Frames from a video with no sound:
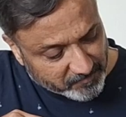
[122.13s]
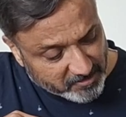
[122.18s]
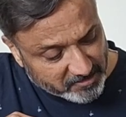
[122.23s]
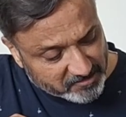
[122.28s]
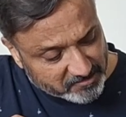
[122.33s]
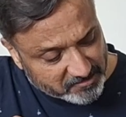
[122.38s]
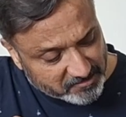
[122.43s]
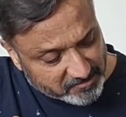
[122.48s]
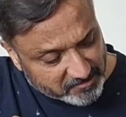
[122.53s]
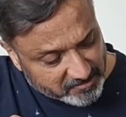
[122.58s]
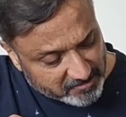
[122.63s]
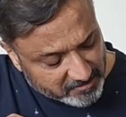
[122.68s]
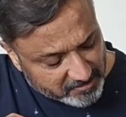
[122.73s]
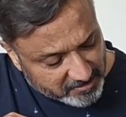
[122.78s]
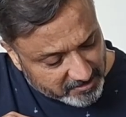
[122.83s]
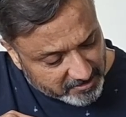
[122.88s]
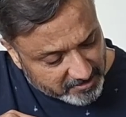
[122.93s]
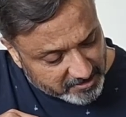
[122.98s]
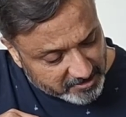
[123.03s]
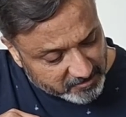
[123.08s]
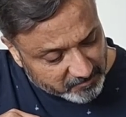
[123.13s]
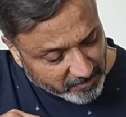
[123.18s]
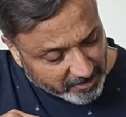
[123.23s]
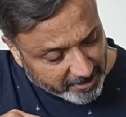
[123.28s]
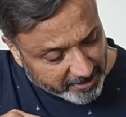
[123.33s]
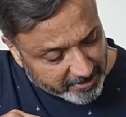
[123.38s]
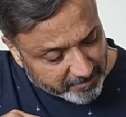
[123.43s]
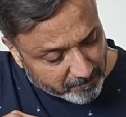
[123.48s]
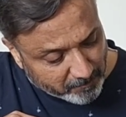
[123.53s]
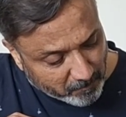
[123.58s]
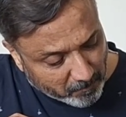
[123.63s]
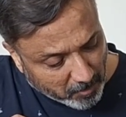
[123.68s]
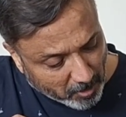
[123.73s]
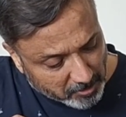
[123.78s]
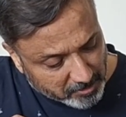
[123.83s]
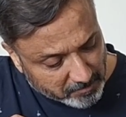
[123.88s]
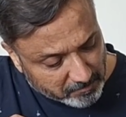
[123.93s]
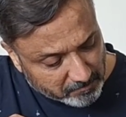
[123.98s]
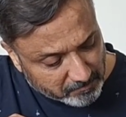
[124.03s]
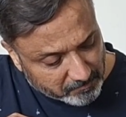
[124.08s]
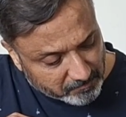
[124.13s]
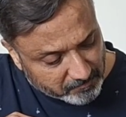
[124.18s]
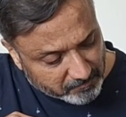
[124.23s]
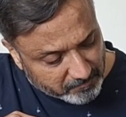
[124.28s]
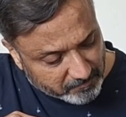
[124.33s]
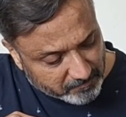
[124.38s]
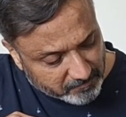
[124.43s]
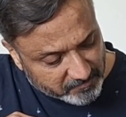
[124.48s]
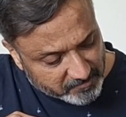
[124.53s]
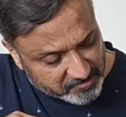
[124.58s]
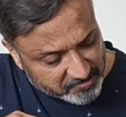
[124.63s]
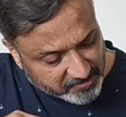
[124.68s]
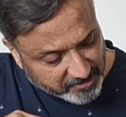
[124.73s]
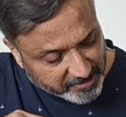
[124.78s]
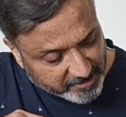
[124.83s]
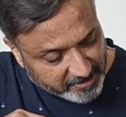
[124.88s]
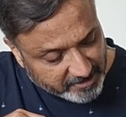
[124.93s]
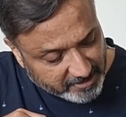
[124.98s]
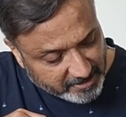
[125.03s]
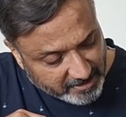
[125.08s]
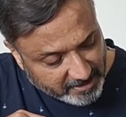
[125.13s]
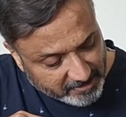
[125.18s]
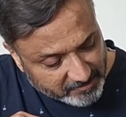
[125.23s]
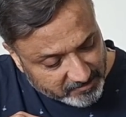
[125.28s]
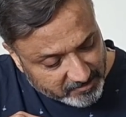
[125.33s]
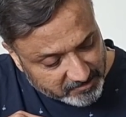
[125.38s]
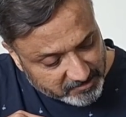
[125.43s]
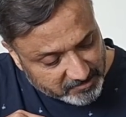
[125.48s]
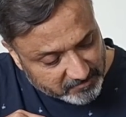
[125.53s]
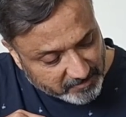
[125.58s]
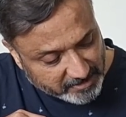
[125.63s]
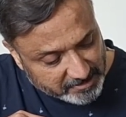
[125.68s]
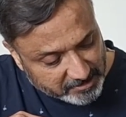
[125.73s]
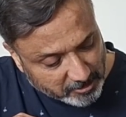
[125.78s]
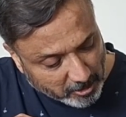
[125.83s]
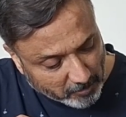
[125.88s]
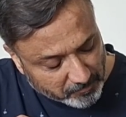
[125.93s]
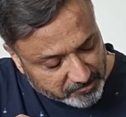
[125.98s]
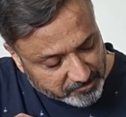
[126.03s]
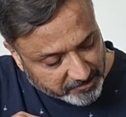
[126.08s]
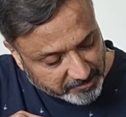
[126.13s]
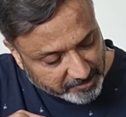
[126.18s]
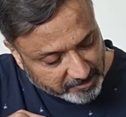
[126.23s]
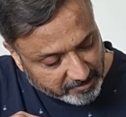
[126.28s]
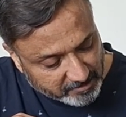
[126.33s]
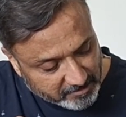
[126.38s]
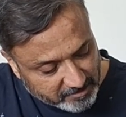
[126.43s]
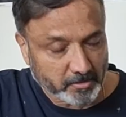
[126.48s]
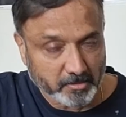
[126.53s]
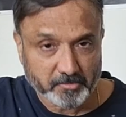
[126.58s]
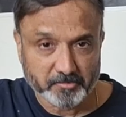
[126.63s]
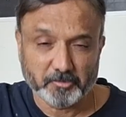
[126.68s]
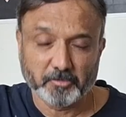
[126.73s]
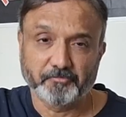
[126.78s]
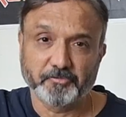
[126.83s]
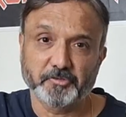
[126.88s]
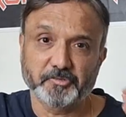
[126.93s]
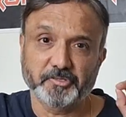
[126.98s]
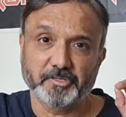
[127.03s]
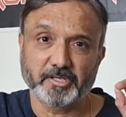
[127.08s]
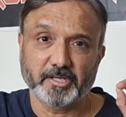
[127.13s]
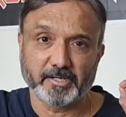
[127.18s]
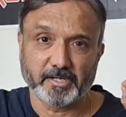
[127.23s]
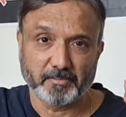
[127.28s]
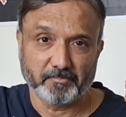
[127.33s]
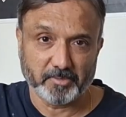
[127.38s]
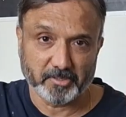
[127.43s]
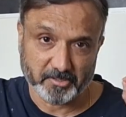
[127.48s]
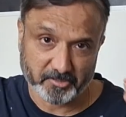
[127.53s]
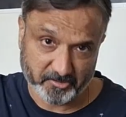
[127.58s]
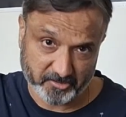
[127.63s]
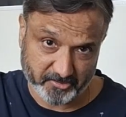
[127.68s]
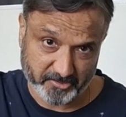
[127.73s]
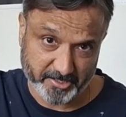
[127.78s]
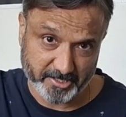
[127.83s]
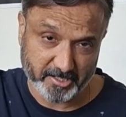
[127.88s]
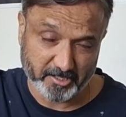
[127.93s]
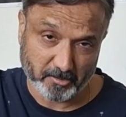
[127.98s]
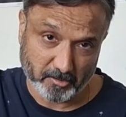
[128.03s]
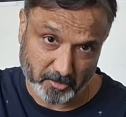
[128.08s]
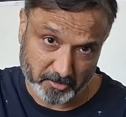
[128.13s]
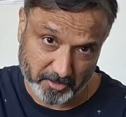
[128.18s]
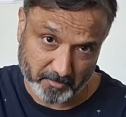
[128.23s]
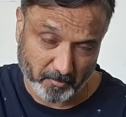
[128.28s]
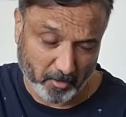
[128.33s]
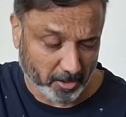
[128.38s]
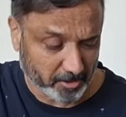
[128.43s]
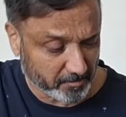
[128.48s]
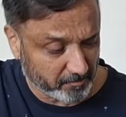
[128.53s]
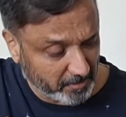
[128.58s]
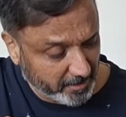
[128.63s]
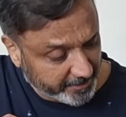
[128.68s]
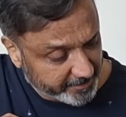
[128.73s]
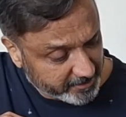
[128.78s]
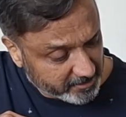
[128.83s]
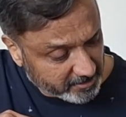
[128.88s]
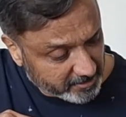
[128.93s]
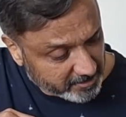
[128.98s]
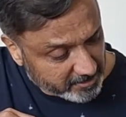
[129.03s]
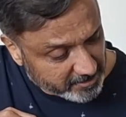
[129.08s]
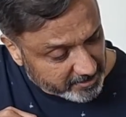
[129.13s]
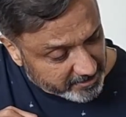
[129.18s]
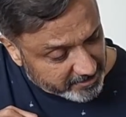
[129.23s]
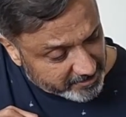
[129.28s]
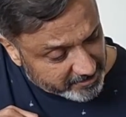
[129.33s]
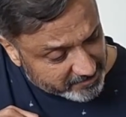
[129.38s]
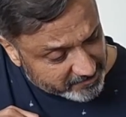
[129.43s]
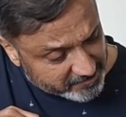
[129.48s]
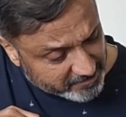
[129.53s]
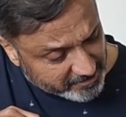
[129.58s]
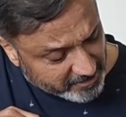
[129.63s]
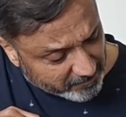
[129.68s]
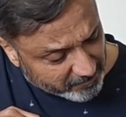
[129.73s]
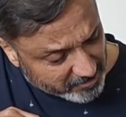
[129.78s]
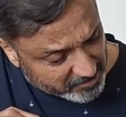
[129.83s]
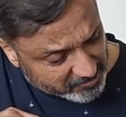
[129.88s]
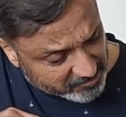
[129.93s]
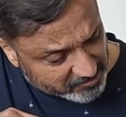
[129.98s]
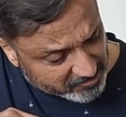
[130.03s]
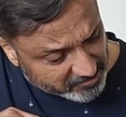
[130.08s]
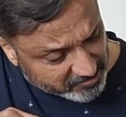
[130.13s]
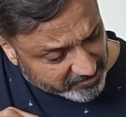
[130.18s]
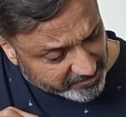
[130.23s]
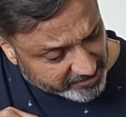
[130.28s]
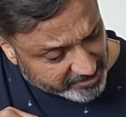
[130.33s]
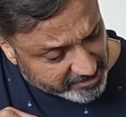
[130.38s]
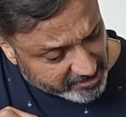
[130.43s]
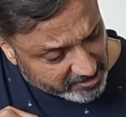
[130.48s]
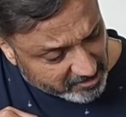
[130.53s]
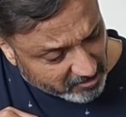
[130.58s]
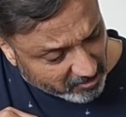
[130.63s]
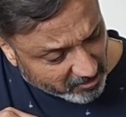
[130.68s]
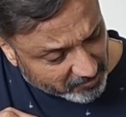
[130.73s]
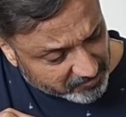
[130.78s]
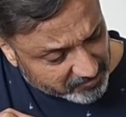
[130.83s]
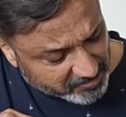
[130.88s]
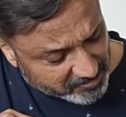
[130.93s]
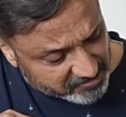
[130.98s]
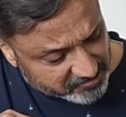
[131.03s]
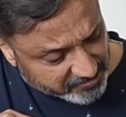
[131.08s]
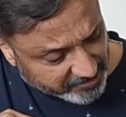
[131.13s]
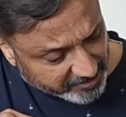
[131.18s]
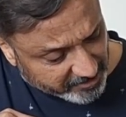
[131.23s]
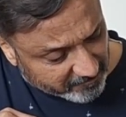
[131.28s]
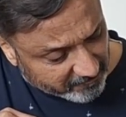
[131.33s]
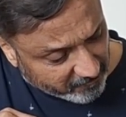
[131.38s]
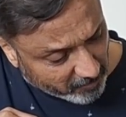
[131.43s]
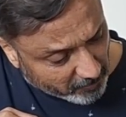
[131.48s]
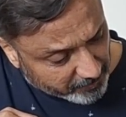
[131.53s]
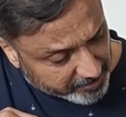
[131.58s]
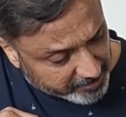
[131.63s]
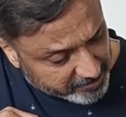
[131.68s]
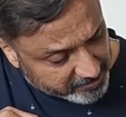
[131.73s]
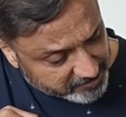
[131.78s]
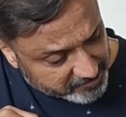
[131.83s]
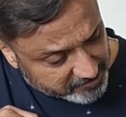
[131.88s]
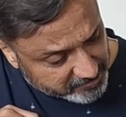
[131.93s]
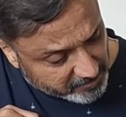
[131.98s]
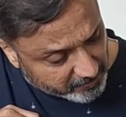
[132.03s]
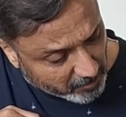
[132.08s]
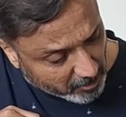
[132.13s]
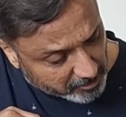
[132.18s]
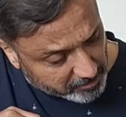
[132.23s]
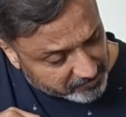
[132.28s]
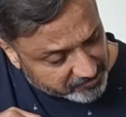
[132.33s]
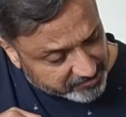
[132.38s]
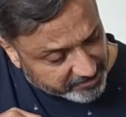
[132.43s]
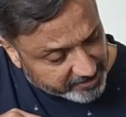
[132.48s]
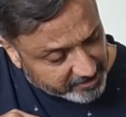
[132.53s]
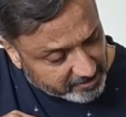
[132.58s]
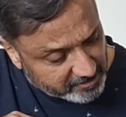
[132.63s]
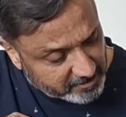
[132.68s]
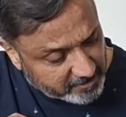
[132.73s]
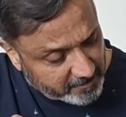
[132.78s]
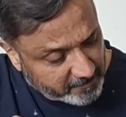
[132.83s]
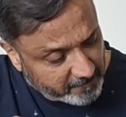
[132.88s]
this is my bottom string and this is my top string. So if you see a number 3 on the bottom line, it's the number 3 on this string. For me, it's the bottom string.